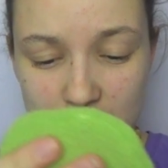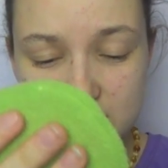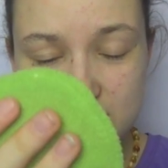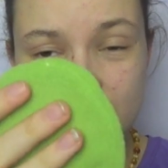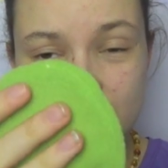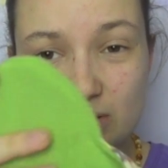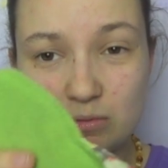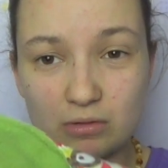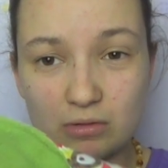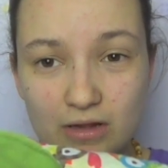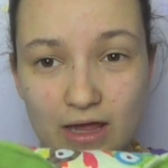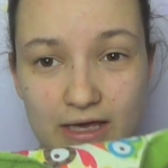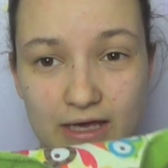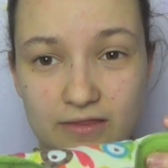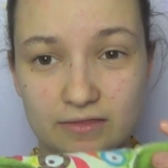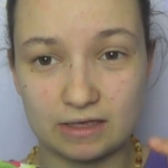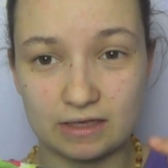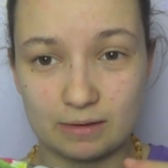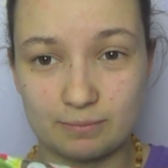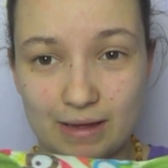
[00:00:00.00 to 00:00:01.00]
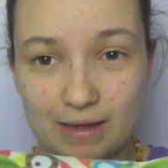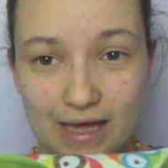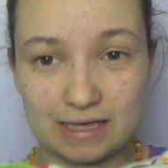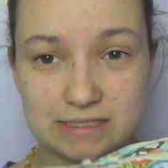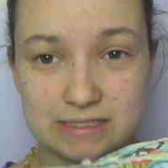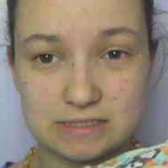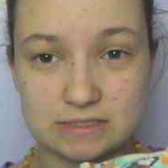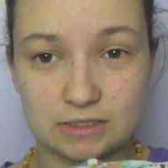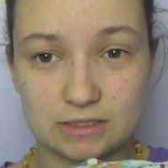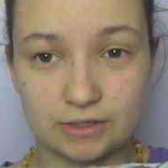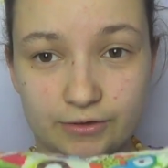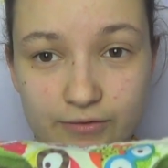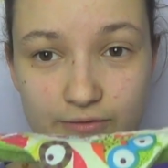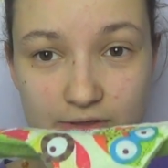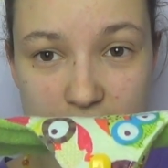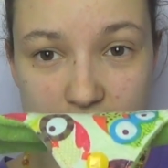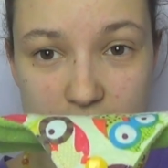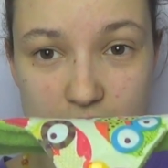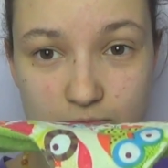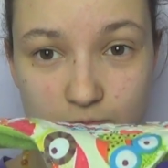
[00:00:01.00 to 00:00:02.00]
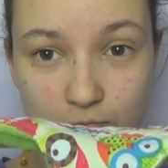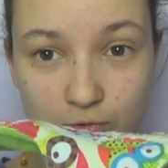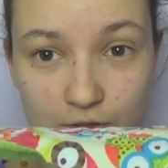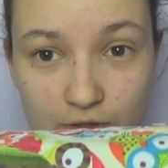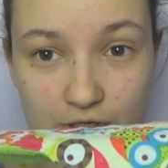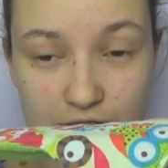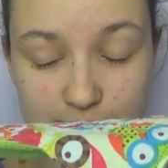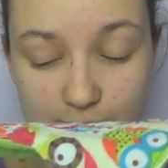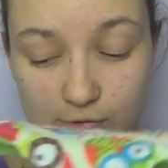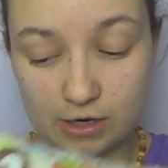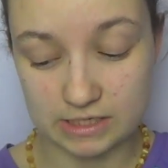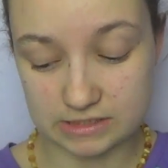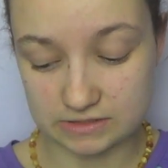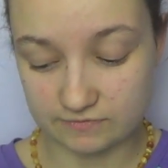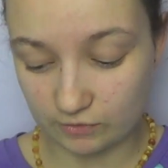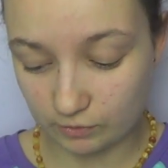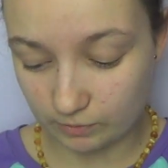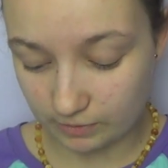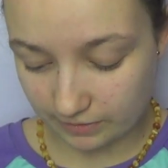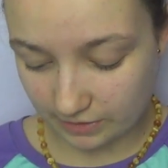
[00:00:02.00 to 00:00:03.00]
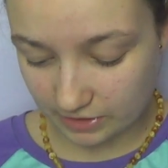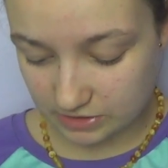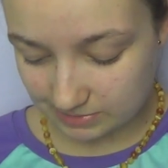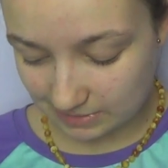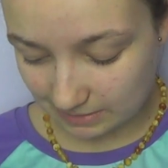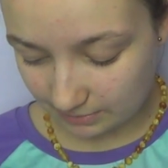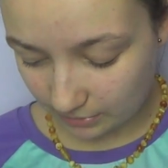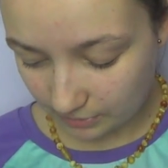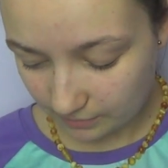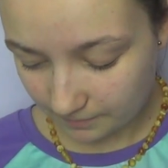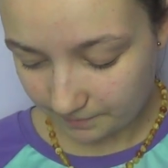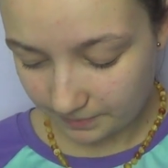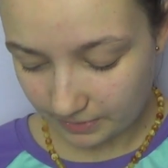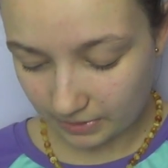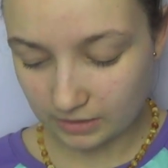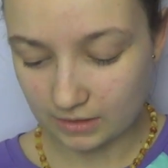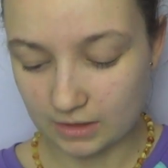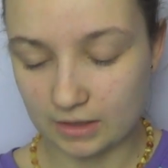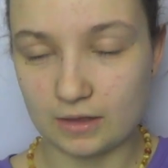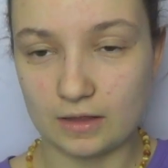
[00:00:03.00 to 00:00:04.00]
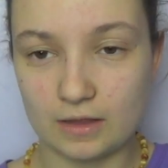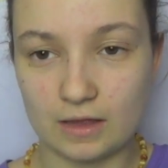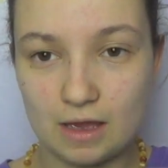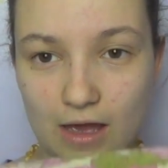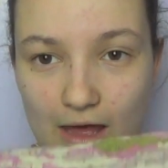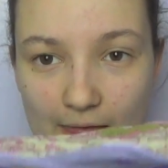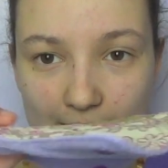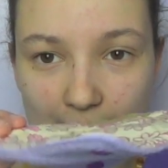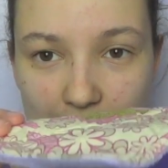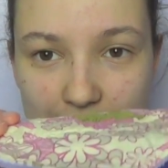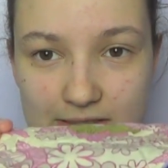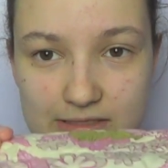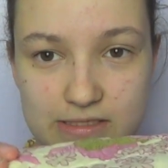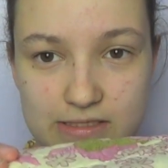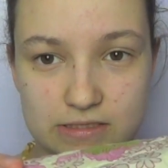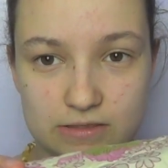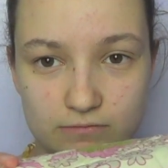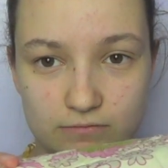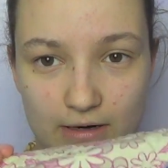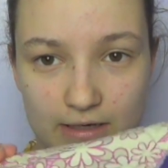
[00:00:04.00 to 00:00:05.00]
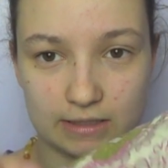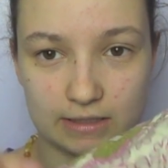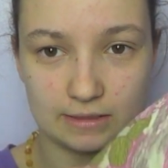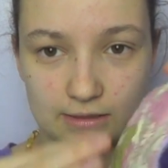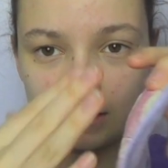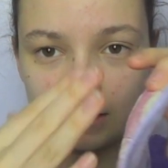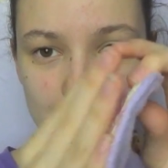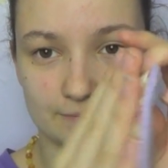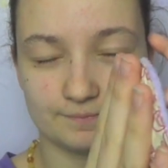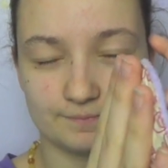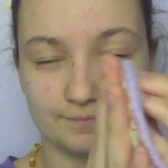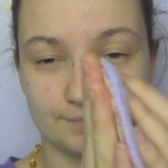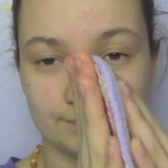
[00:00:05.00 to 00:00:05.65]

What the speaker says: Some people like thicker pads, so this is one of those brands if you're one of those people. And then this is the regular.